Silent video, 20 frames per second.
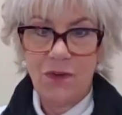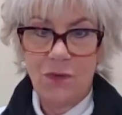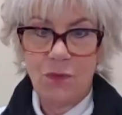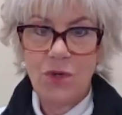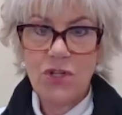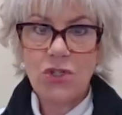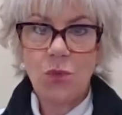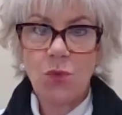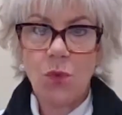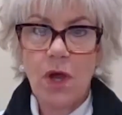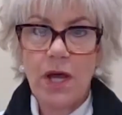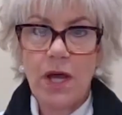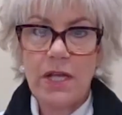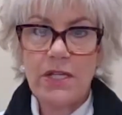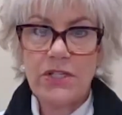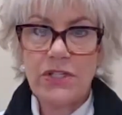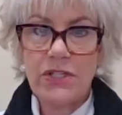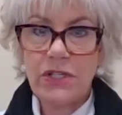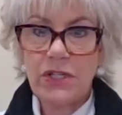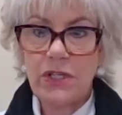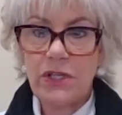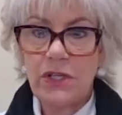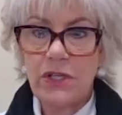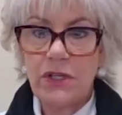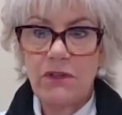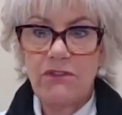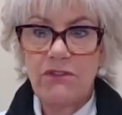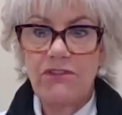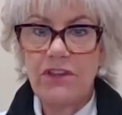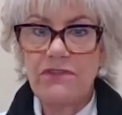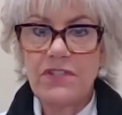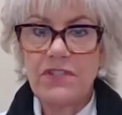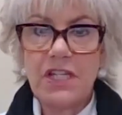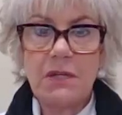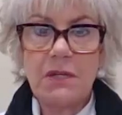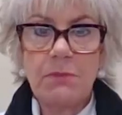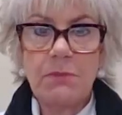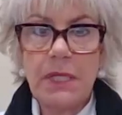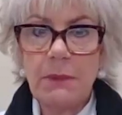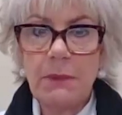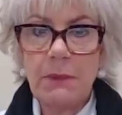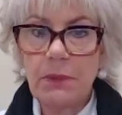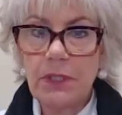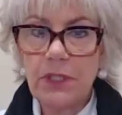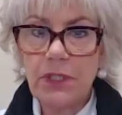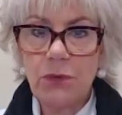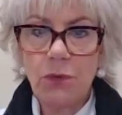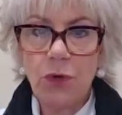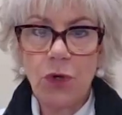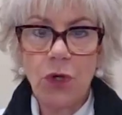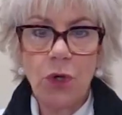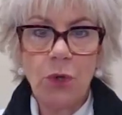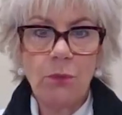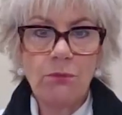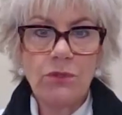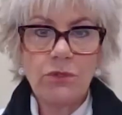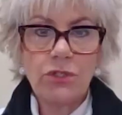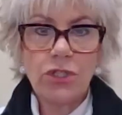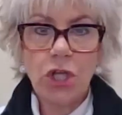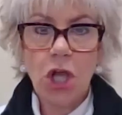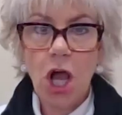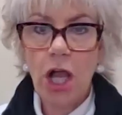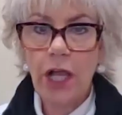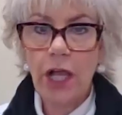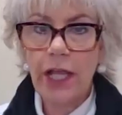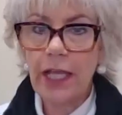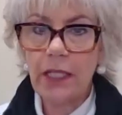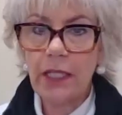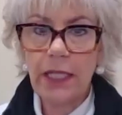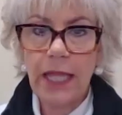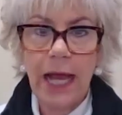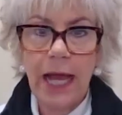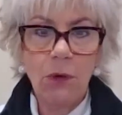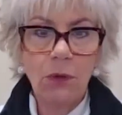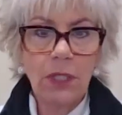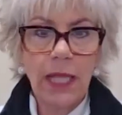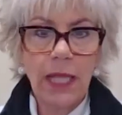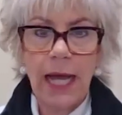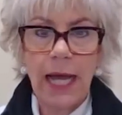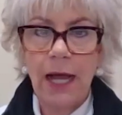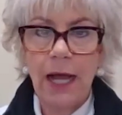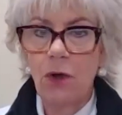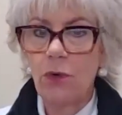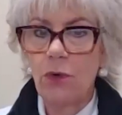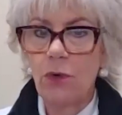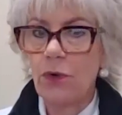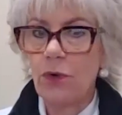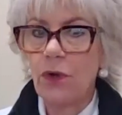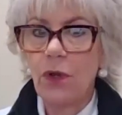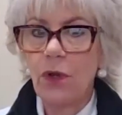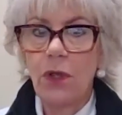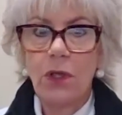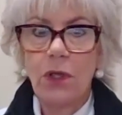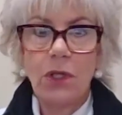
which was 15 people in the room talking out loud,